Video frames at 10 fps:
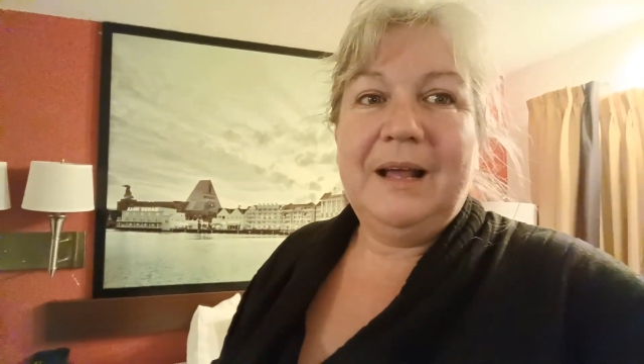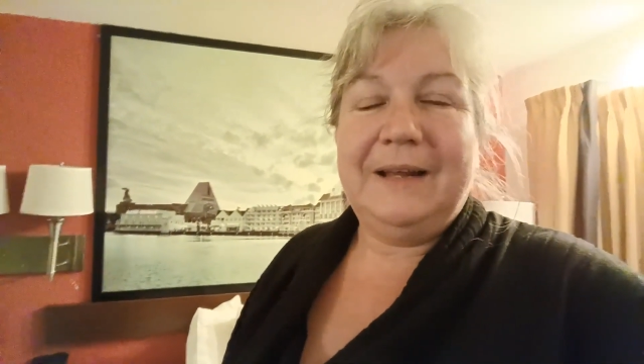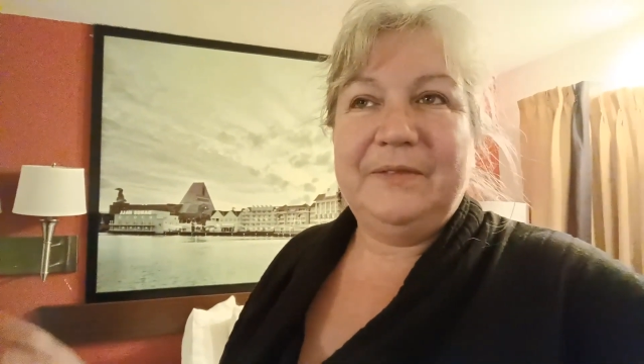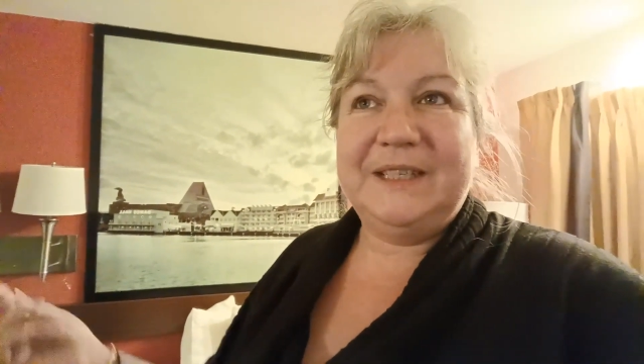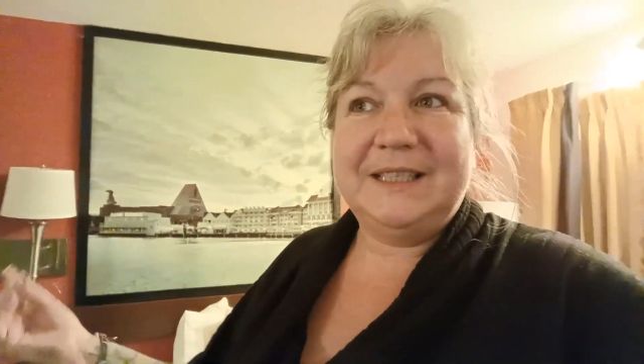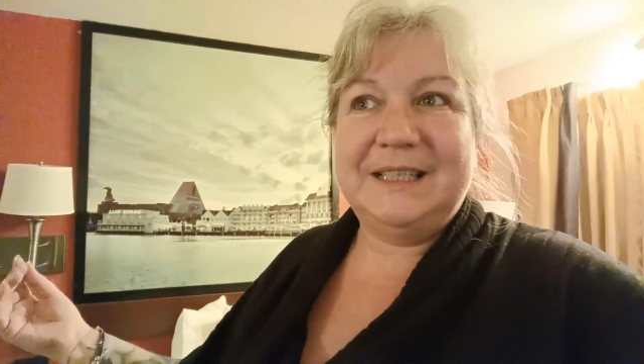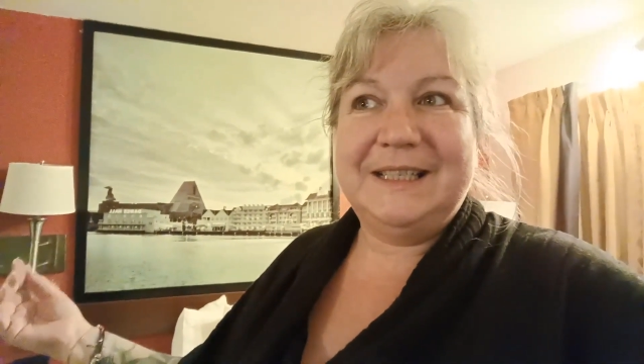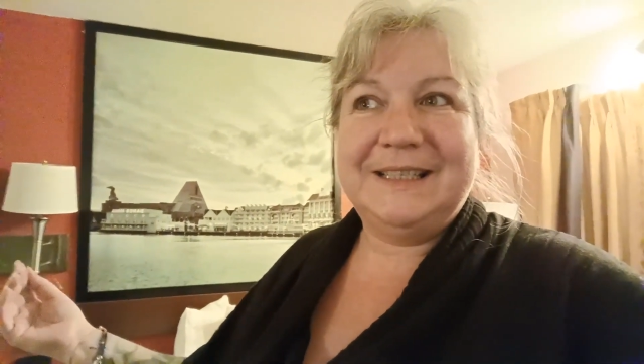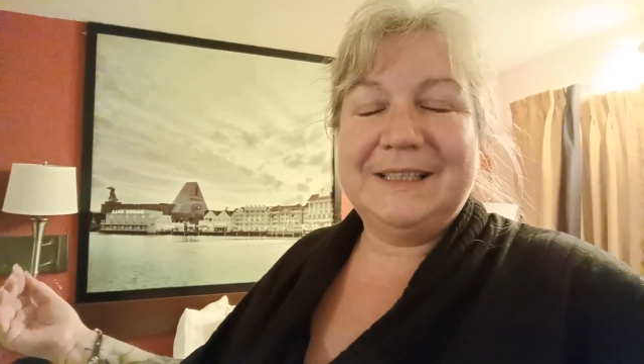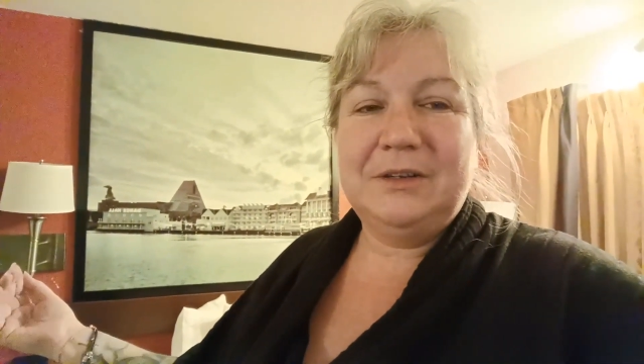And this
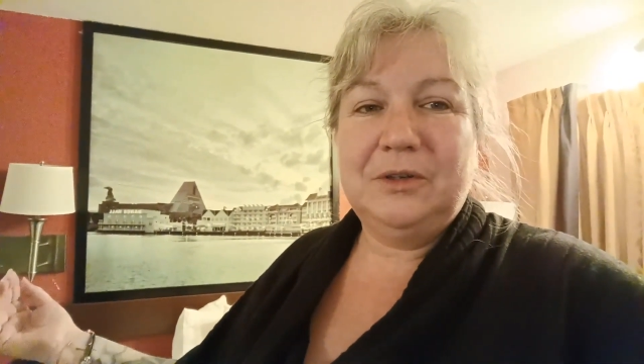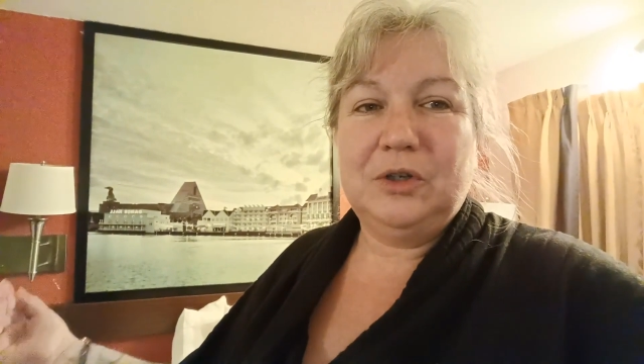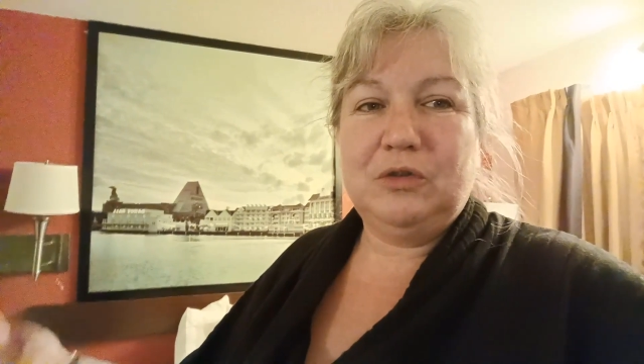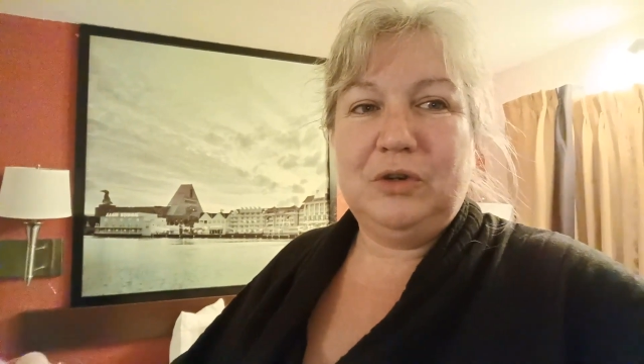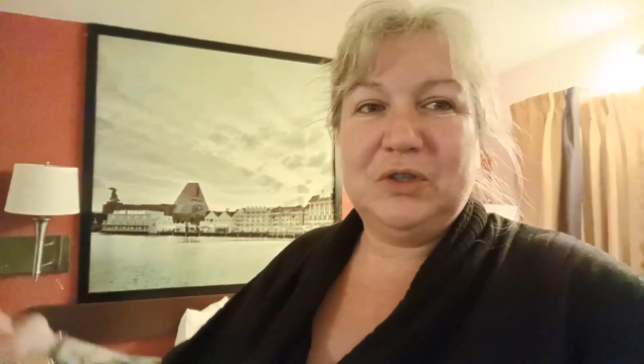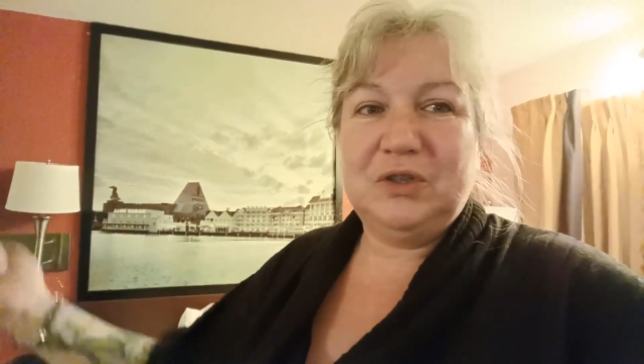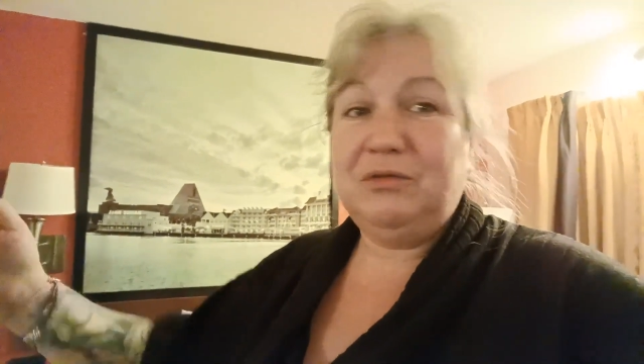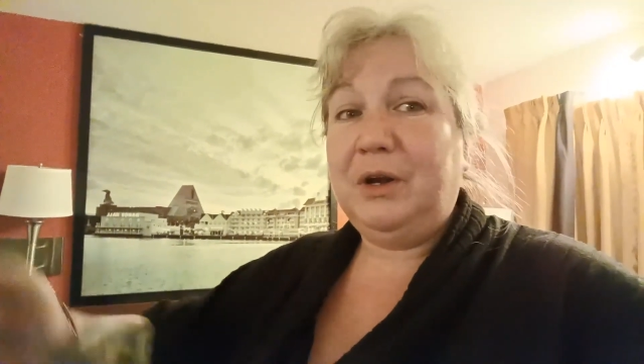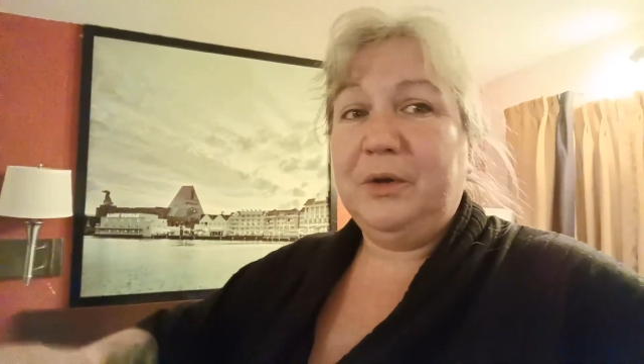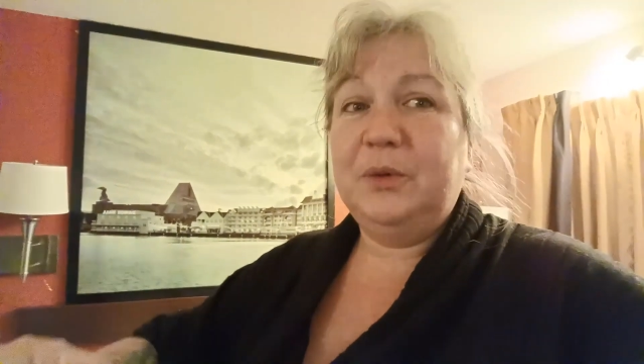is across the
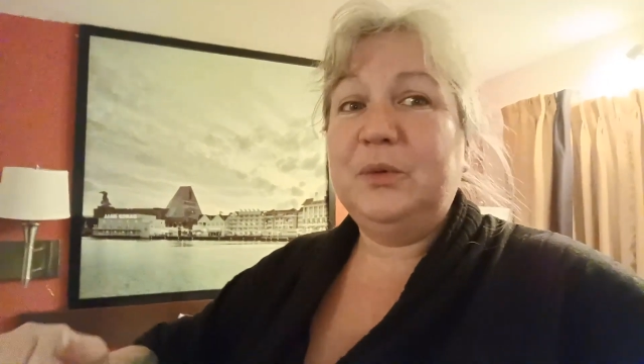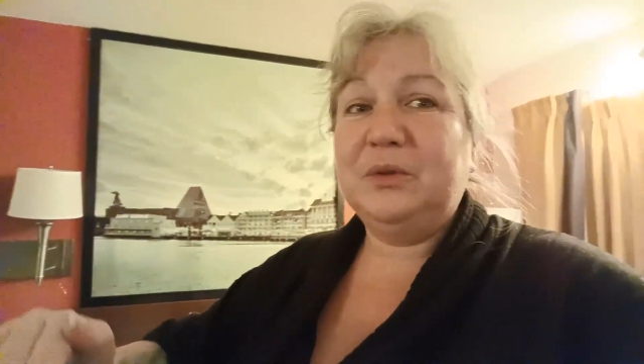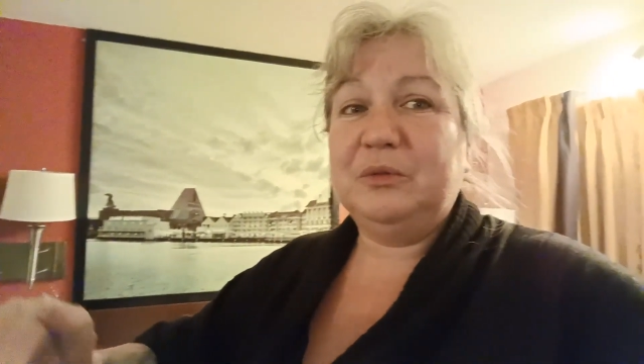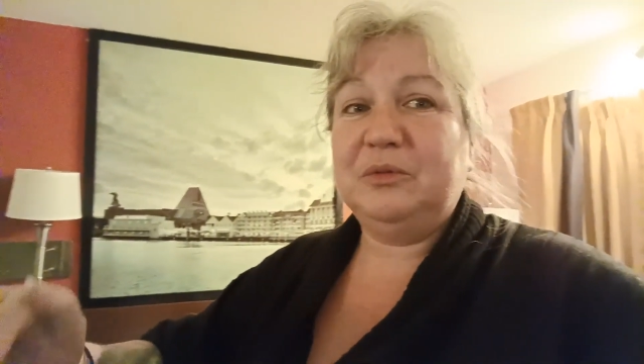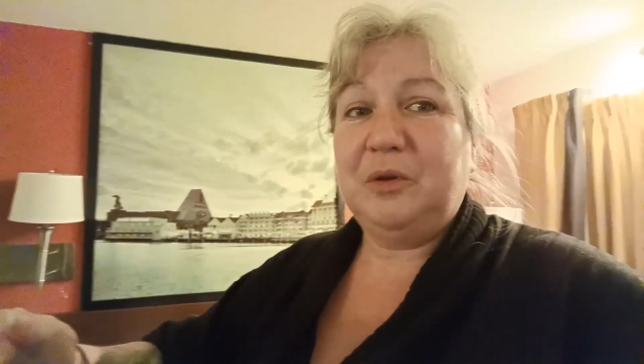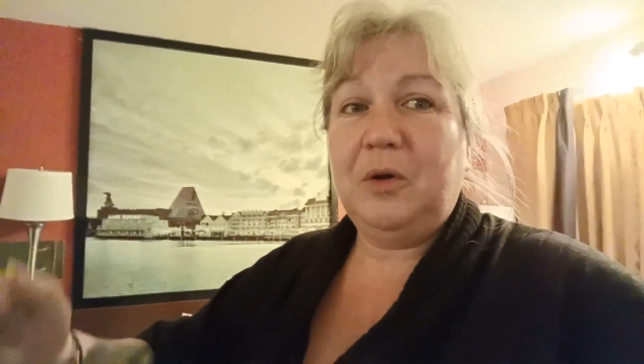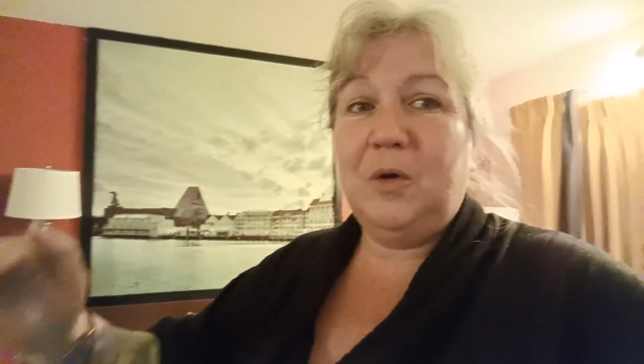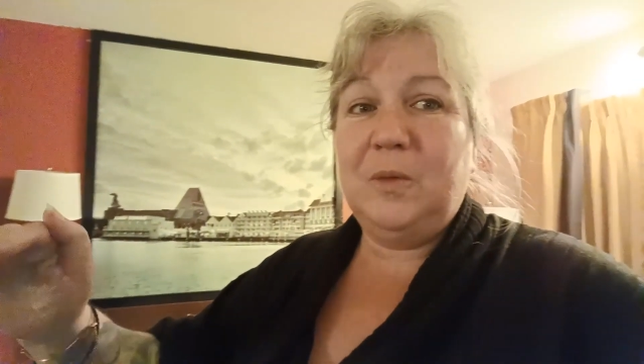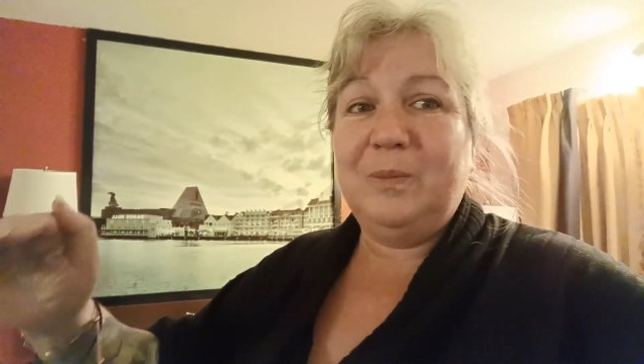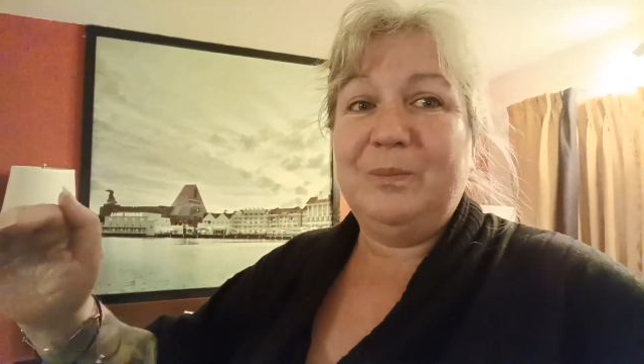road
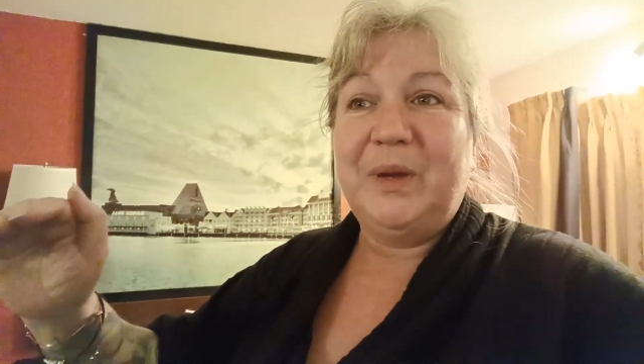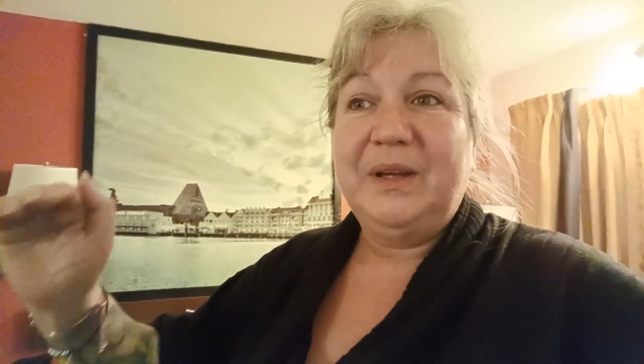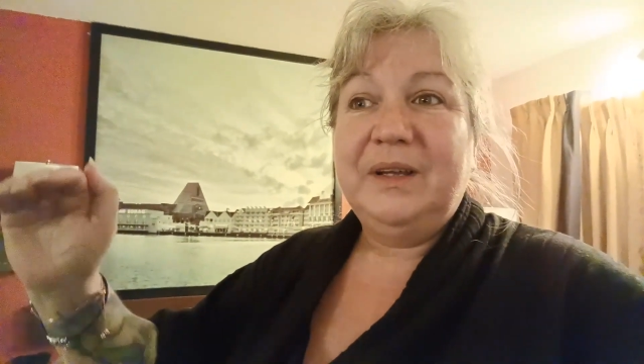from